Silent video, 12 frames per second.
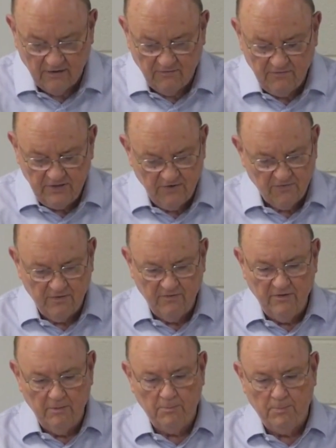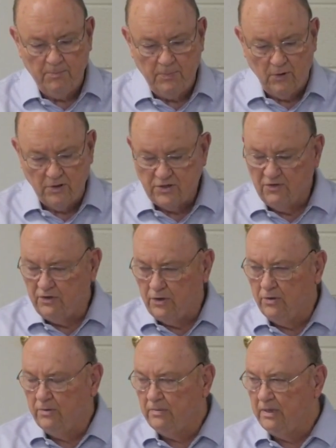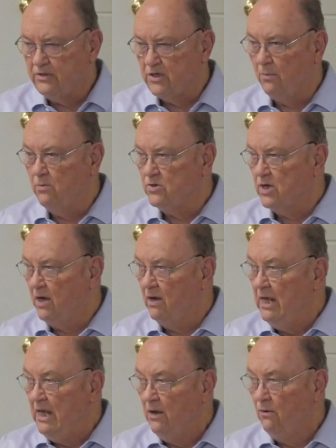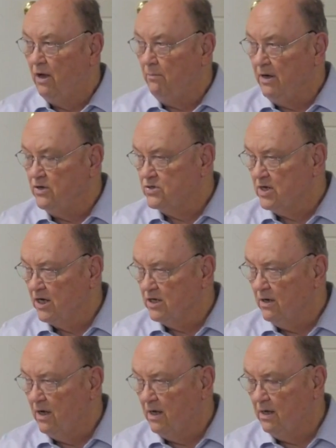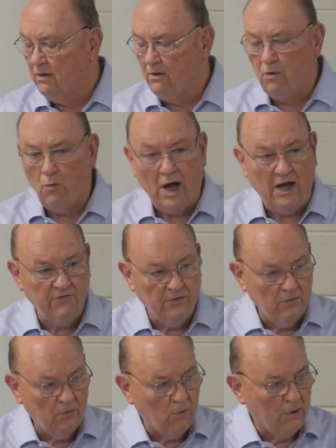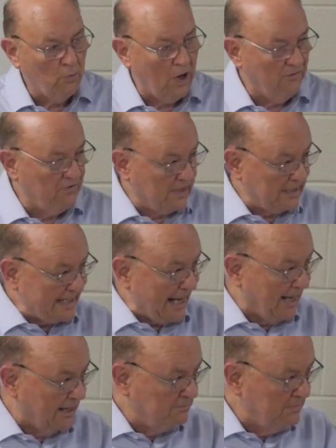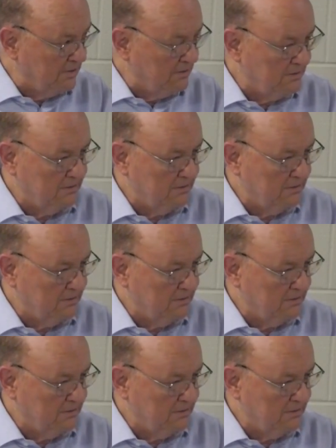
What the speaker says: of different points of view. Some will say, well, it means one wife at a time,